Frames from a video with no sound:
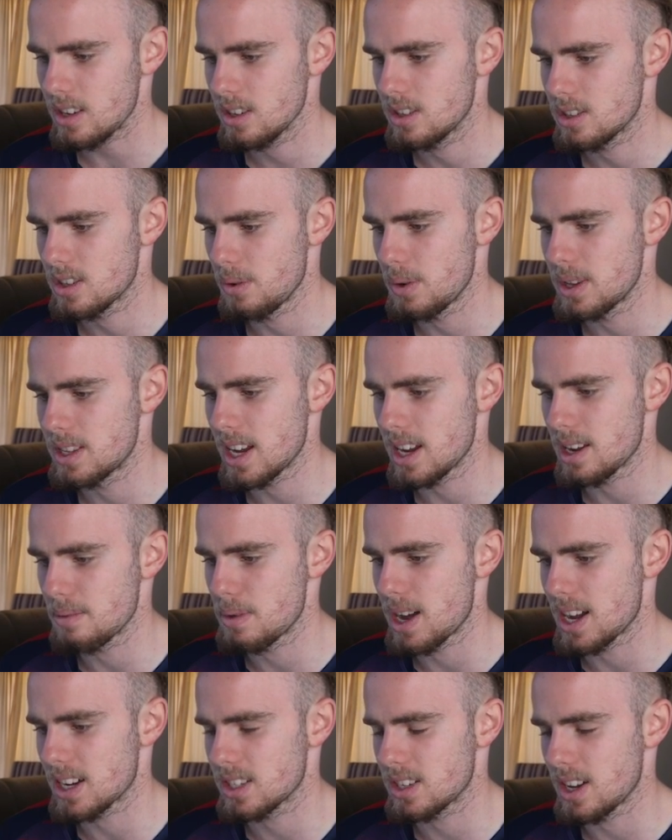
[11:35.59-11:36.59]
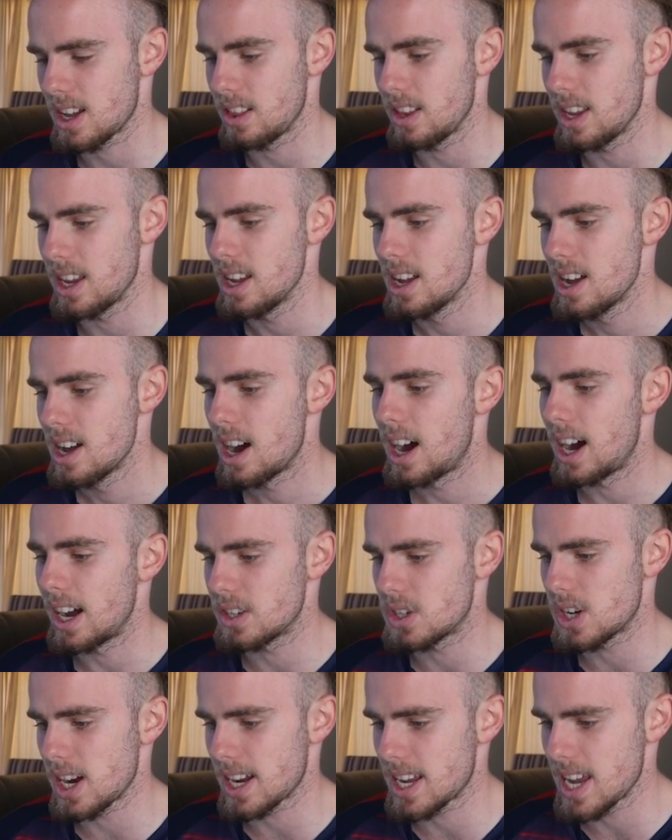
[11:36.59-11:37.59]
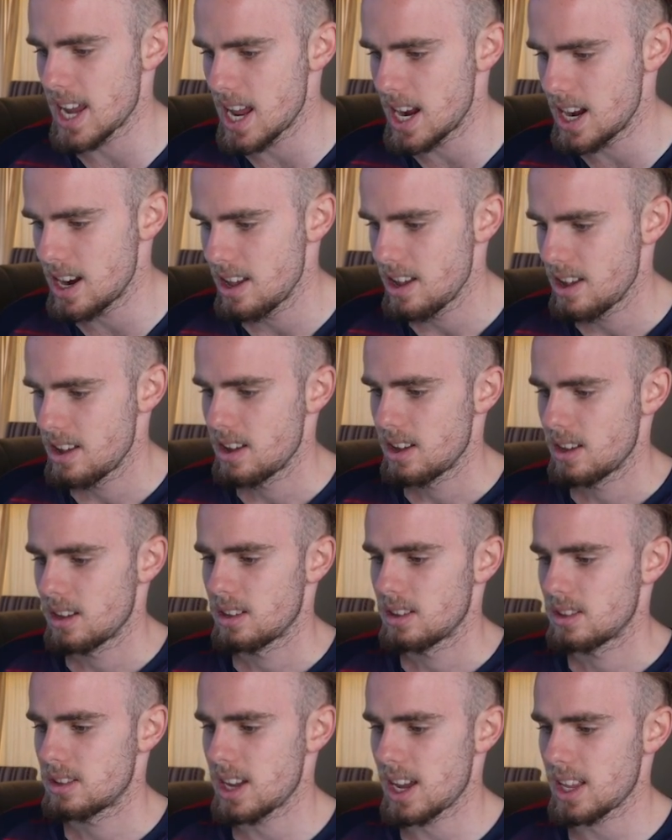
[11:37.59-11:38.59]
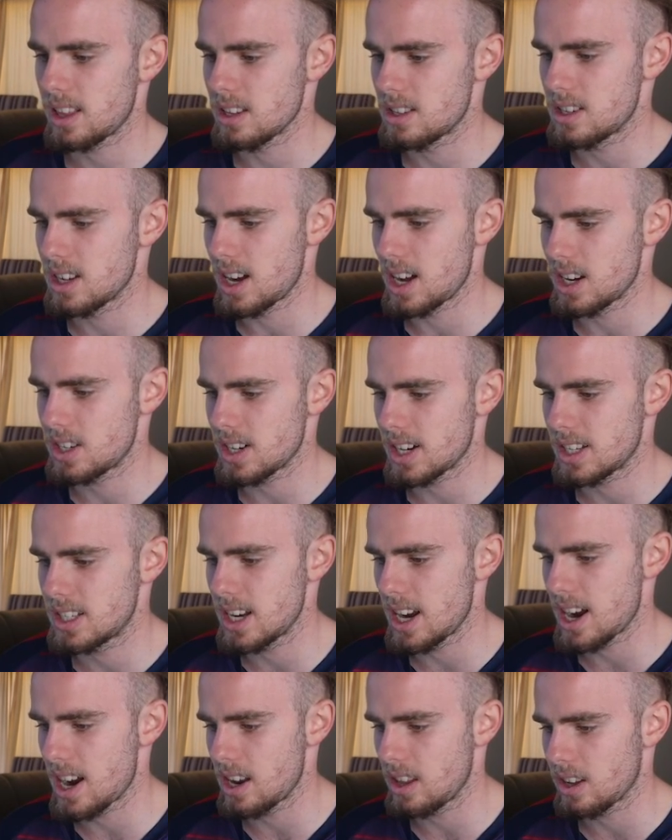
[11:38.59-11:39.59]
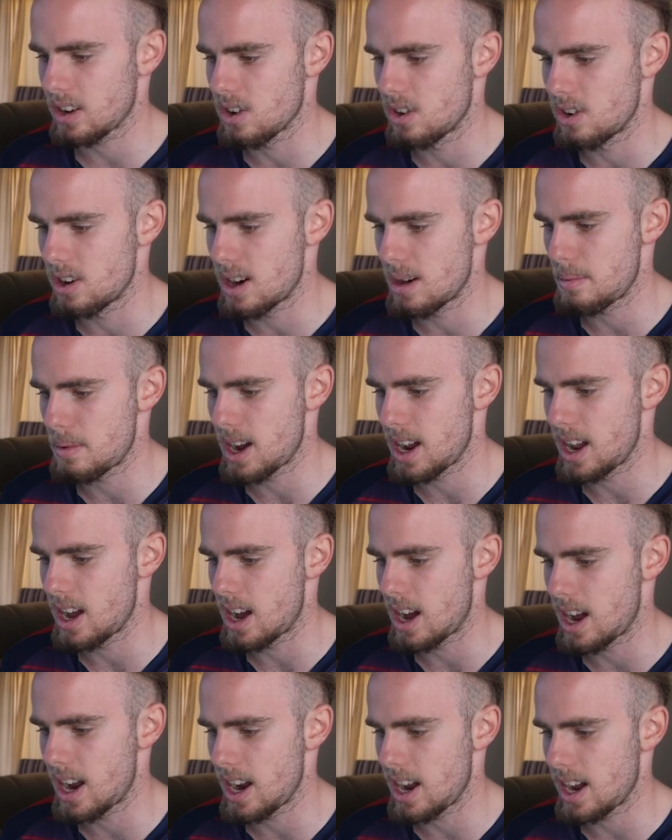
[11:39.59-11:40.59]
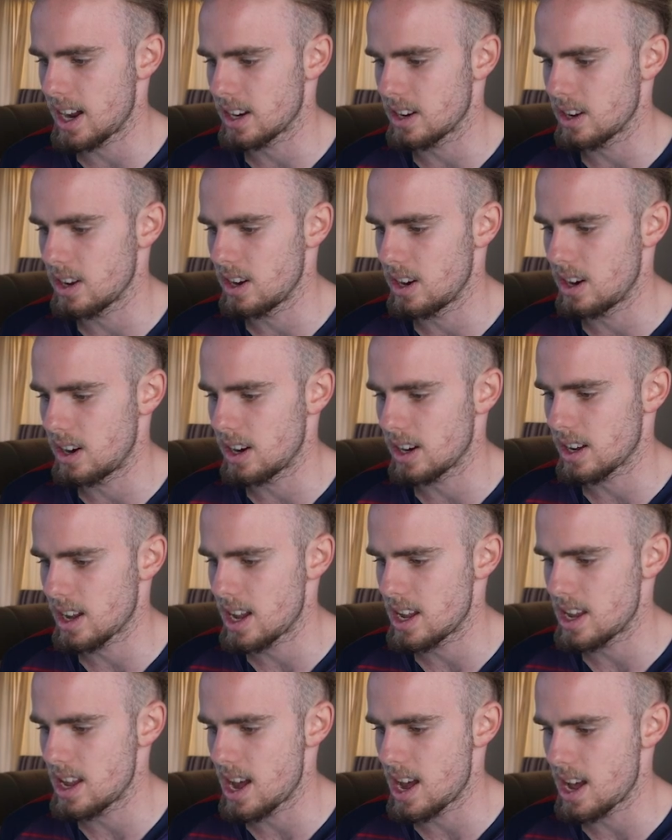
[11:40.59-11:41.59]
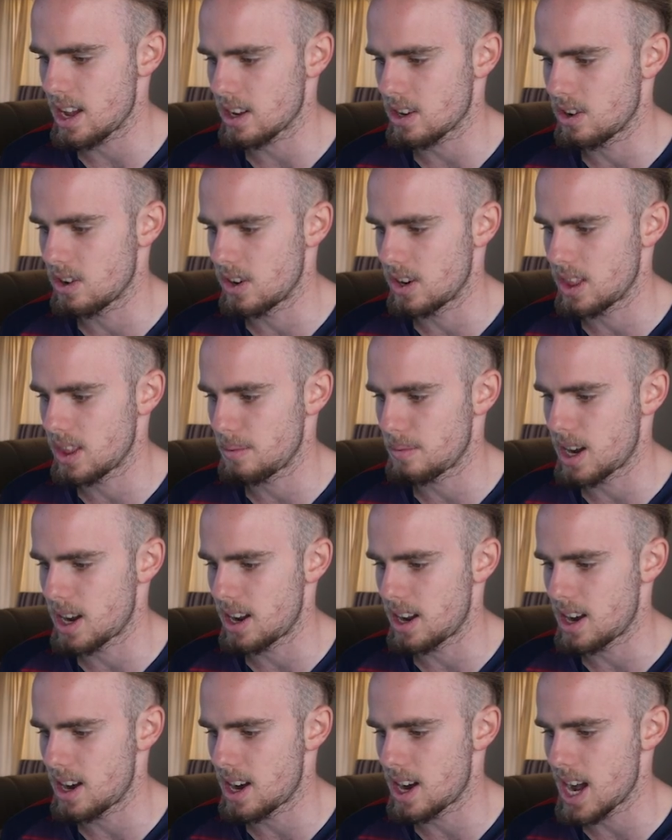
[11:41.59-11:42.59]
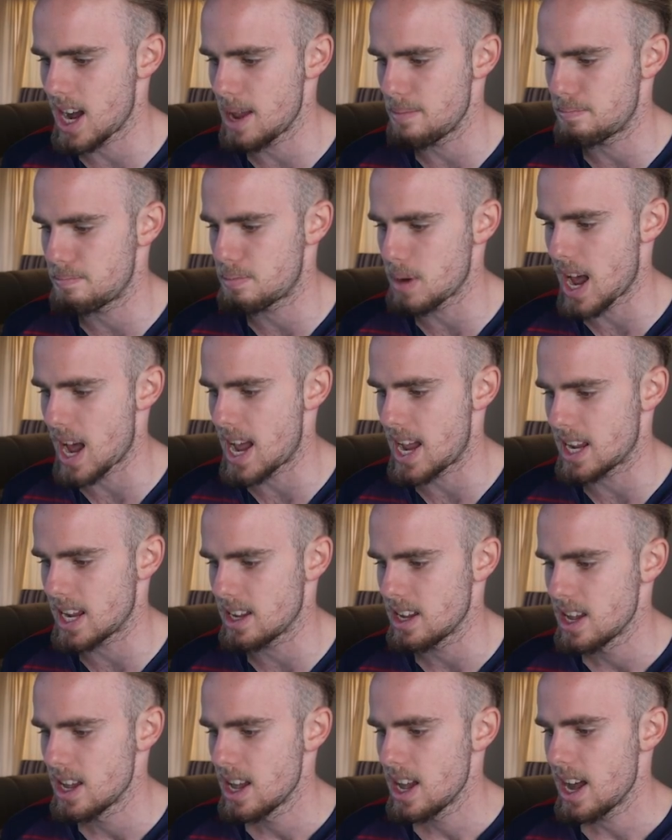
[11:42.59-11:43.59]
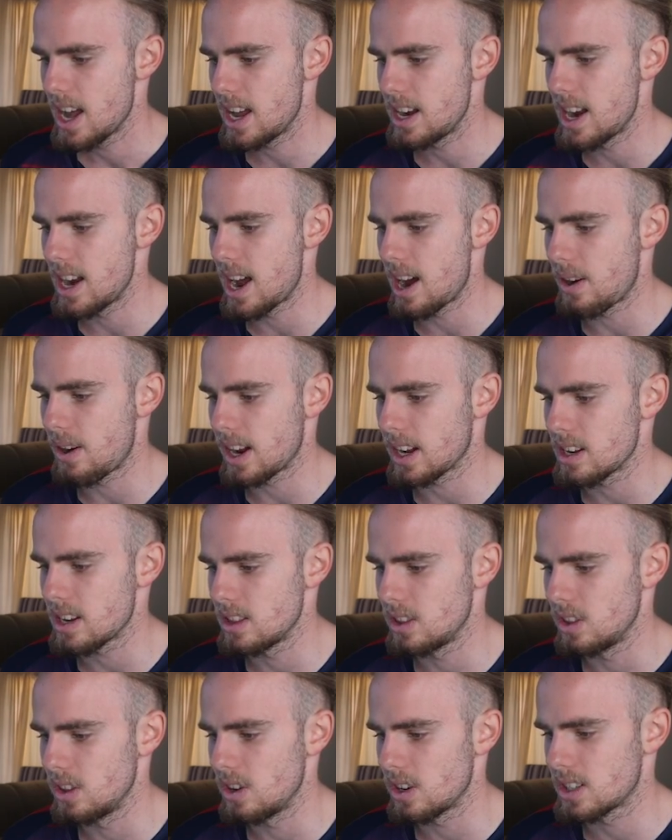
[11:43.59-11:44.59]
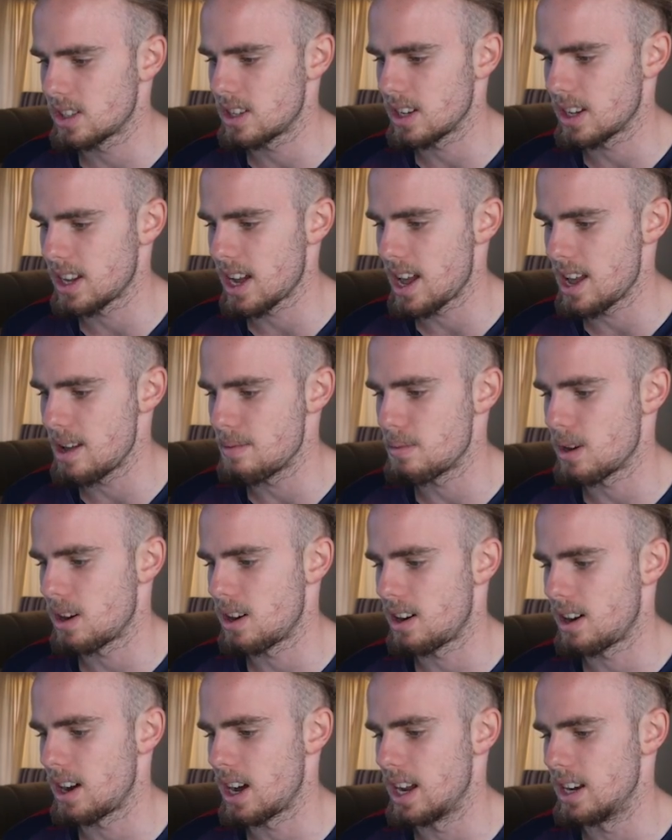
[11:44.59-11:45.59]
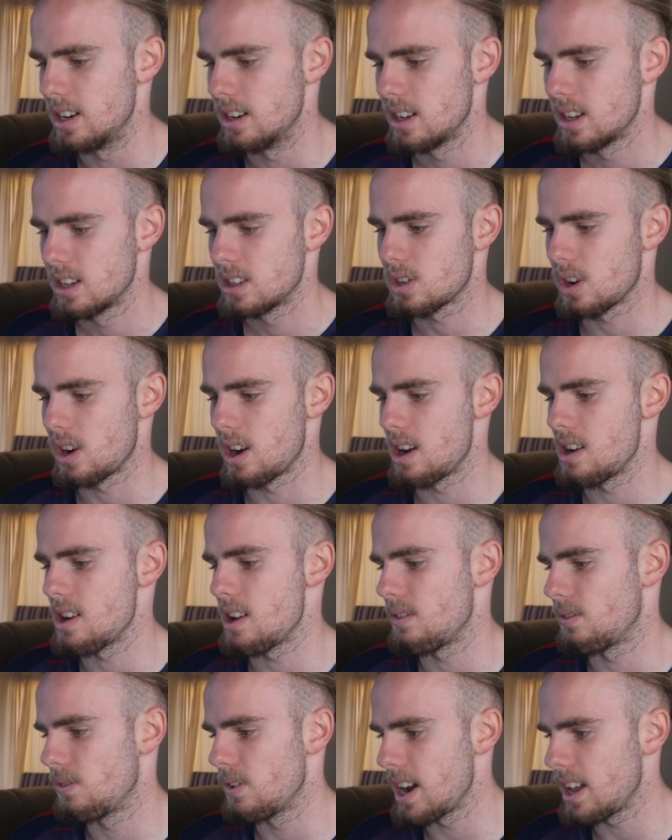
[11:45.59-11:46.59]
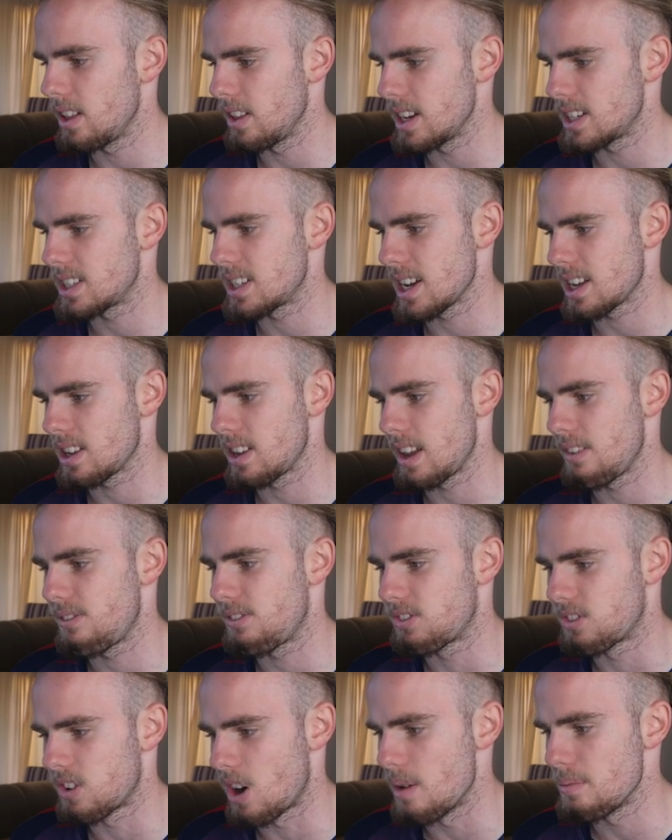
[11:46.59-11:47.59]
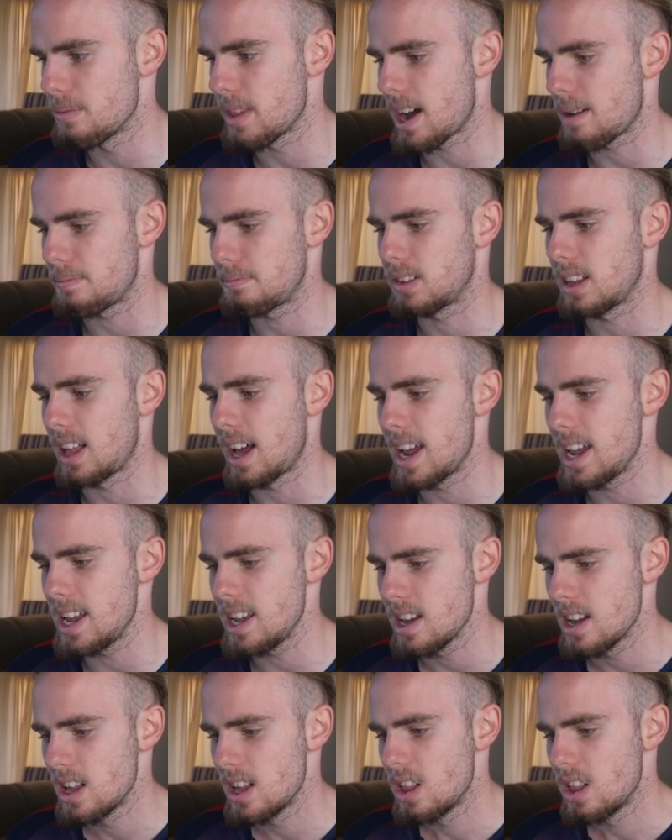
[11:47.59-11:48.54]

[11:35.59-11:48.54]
So we take it back slightly, I check in, take the touch, I see out of the corner of my eye, I go, okay, yeah, corner of my eye, bang, and now I can look to get in behind. So realistically, from that play,